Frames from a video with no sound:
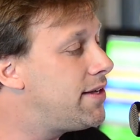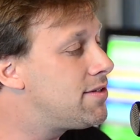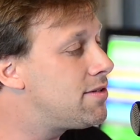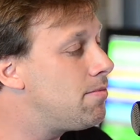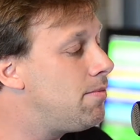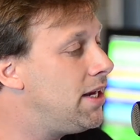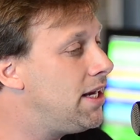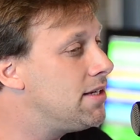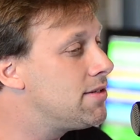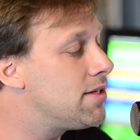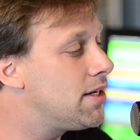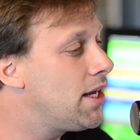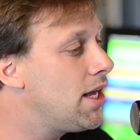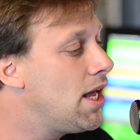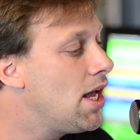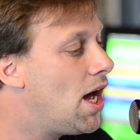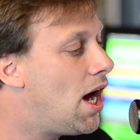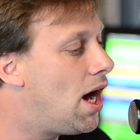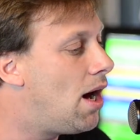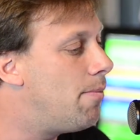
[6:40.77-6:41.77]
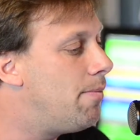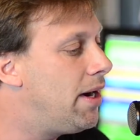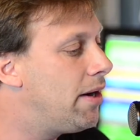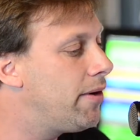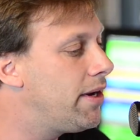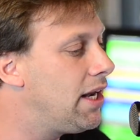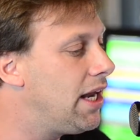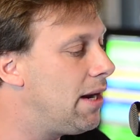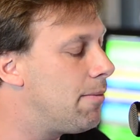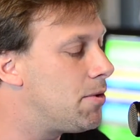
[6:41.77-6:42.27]
that's amazing. Yeah.
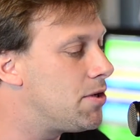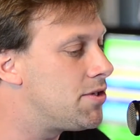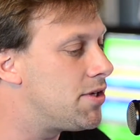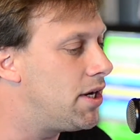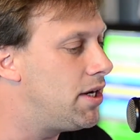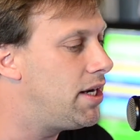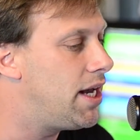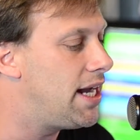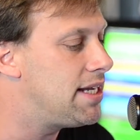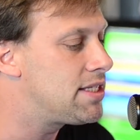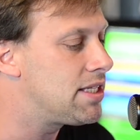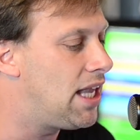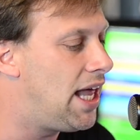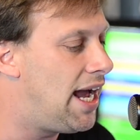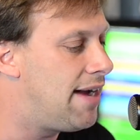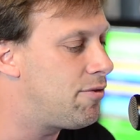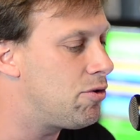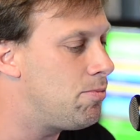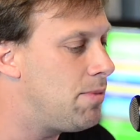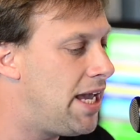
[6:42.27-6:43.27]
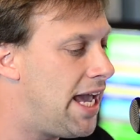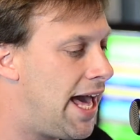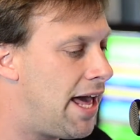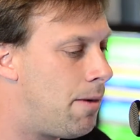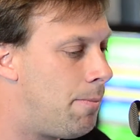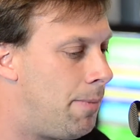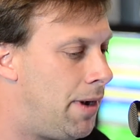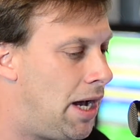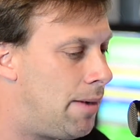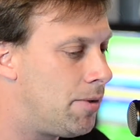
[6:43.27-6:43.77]
Mary Lambert's on Nights Live with me,
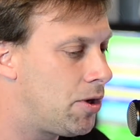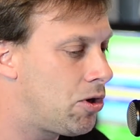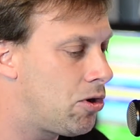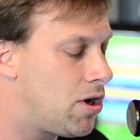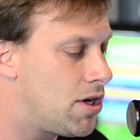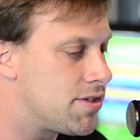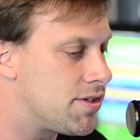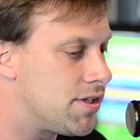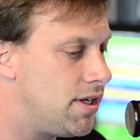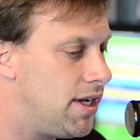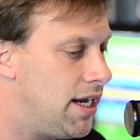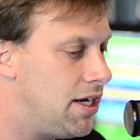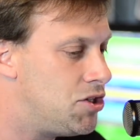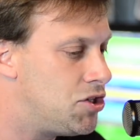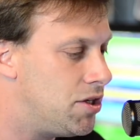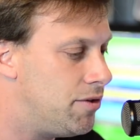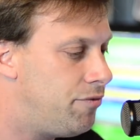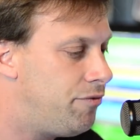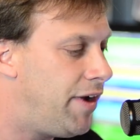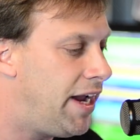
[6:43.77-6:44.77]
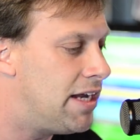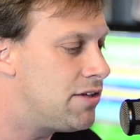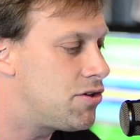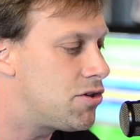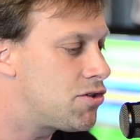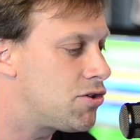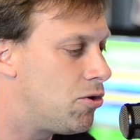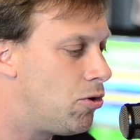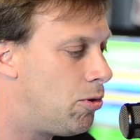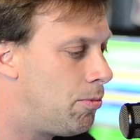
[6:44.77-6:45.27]
Adam Baum, across the nation. Fans
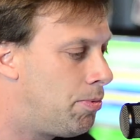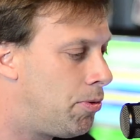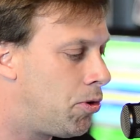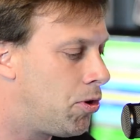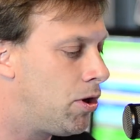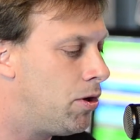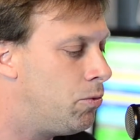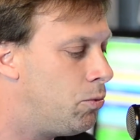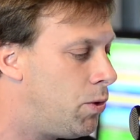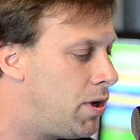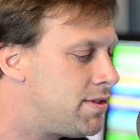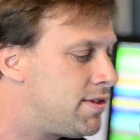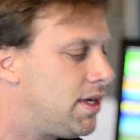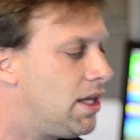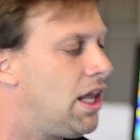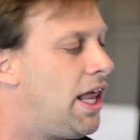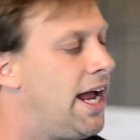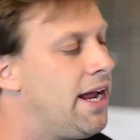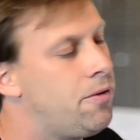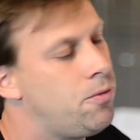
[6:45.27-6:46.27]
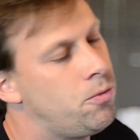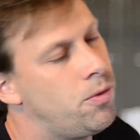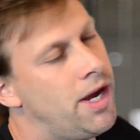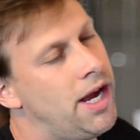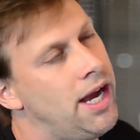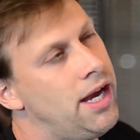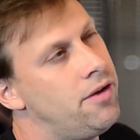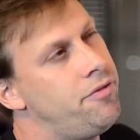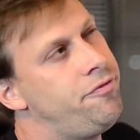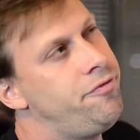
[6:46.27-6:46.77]
are so important. What's it like
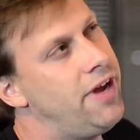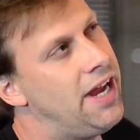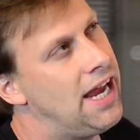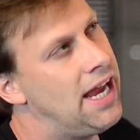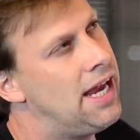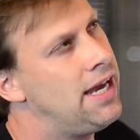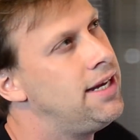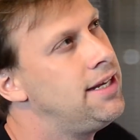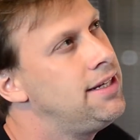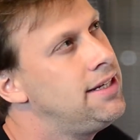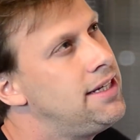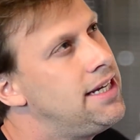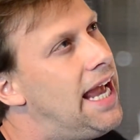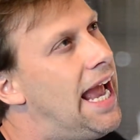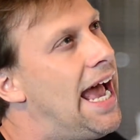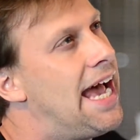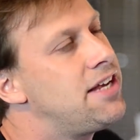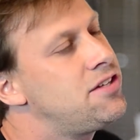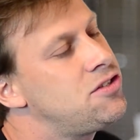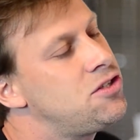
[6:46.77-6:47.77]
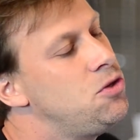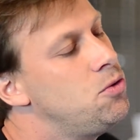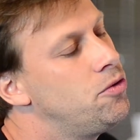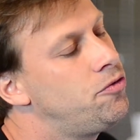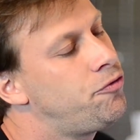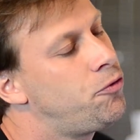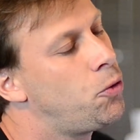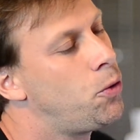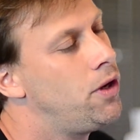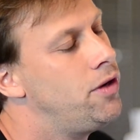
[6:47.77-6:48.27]
when a fan asks you
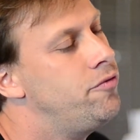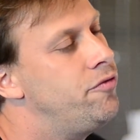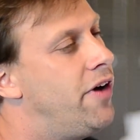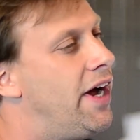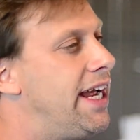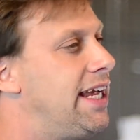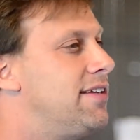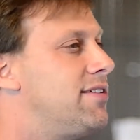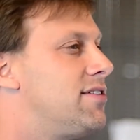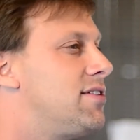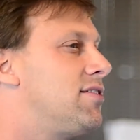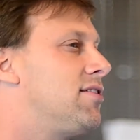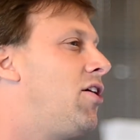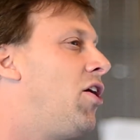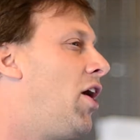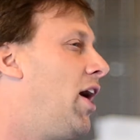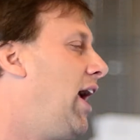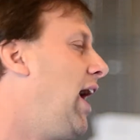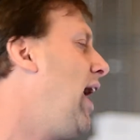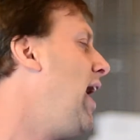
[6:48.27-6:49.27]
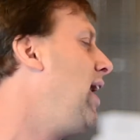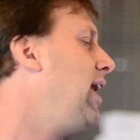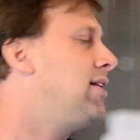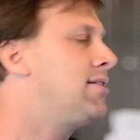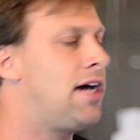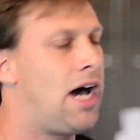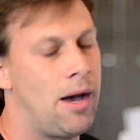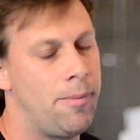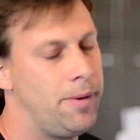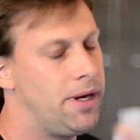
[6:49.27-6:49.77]
for advice on any
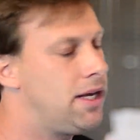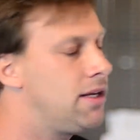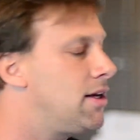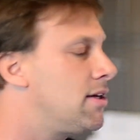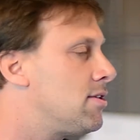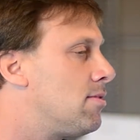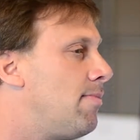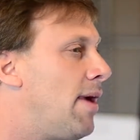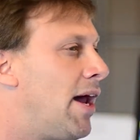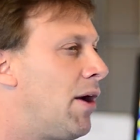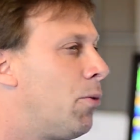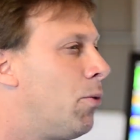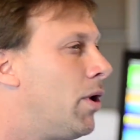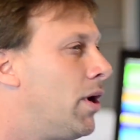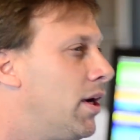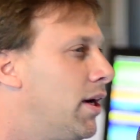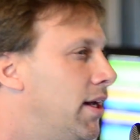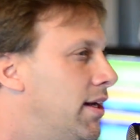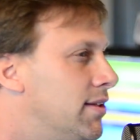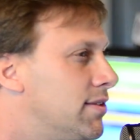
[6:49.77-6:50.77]
topic? It doesn't matter what it